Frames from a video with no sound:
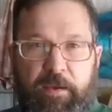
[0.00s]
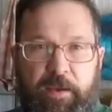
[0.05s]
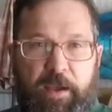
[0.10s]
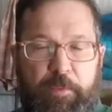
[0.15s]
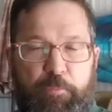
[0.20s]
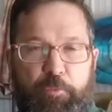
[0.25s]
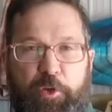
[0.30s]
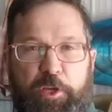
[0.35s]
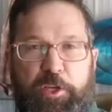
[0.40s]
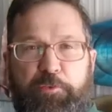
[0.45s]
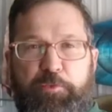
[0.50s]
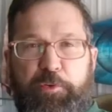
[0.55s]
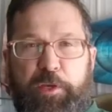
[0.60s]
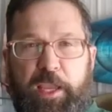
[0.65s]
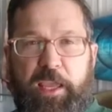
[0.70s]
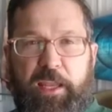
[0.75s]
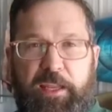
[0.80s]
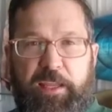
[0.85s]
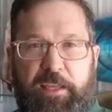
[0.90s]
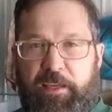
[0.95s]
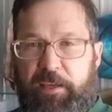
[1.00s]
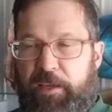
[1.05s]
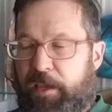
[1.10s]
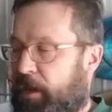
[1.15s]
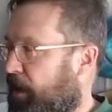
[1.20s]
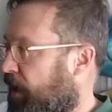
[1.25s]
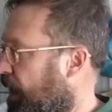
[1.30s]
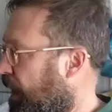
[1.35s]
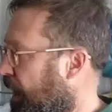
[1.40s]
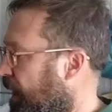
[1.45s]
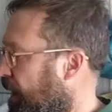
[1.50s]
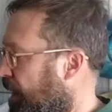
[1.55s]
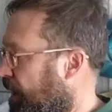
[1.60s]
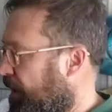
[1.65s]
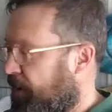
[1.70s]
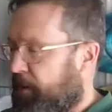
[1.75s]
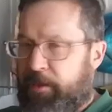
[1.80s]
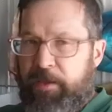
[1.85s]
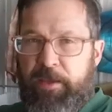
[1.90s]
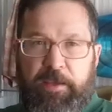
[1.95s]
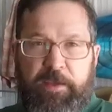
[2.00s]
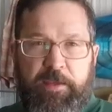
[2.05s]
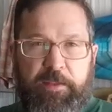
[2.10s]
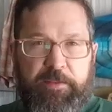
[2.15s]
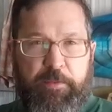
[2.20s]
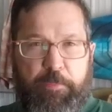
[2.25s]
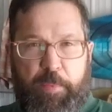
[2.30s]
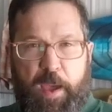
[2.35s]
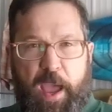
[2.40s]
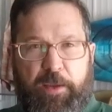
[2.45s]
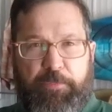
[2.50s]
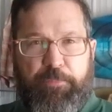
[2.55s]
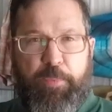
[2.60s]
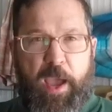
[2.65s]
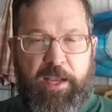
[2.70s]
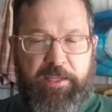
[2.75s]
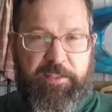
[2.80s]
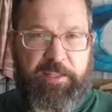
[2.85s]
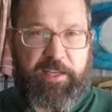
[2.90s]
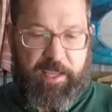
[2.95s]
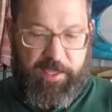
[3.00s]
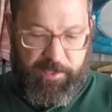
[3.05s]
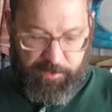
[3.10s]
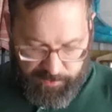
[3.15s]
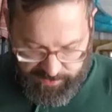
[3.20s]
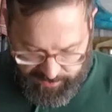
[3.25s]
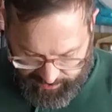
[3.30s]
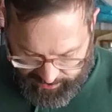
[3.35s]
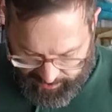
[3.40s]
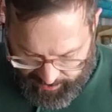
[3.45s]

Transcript: I'm recreating the backpack that I used to